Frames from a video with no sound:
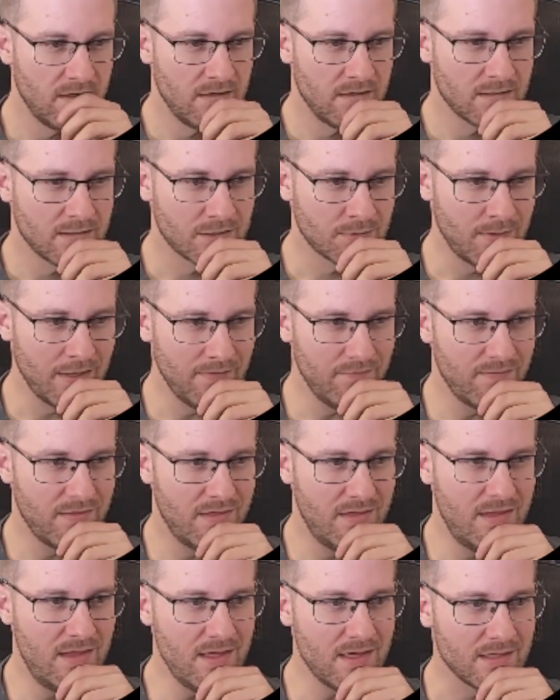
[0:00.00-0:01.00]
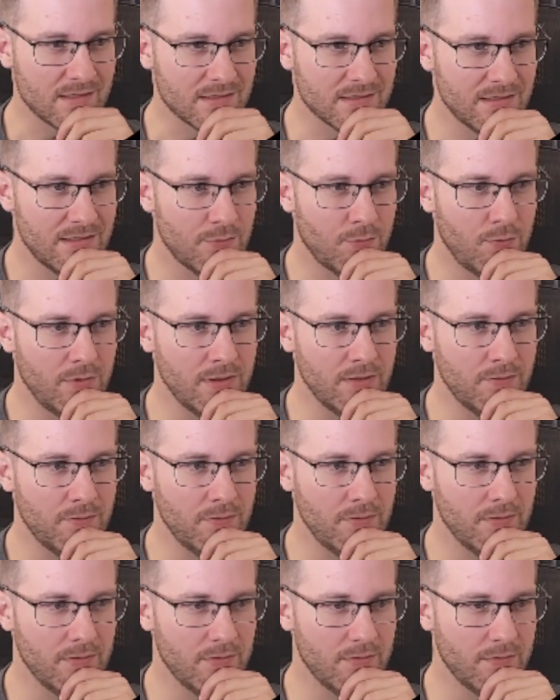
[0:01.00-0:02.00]
Because we have this. Like, what
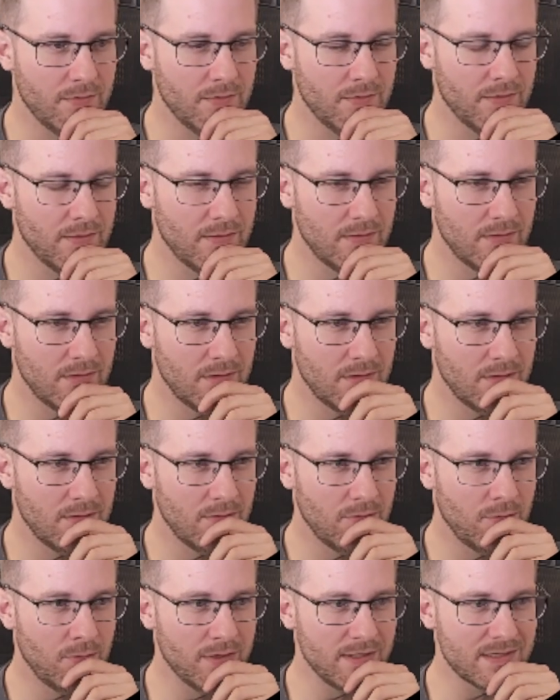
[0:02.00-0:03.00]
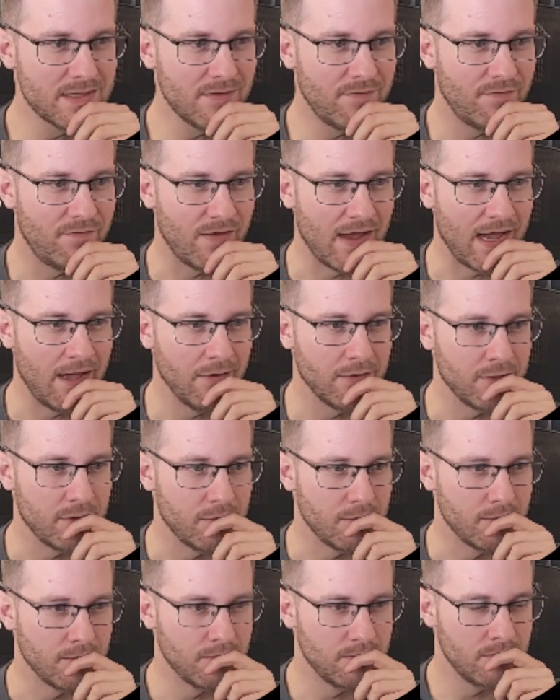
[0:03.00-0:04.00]
is the value?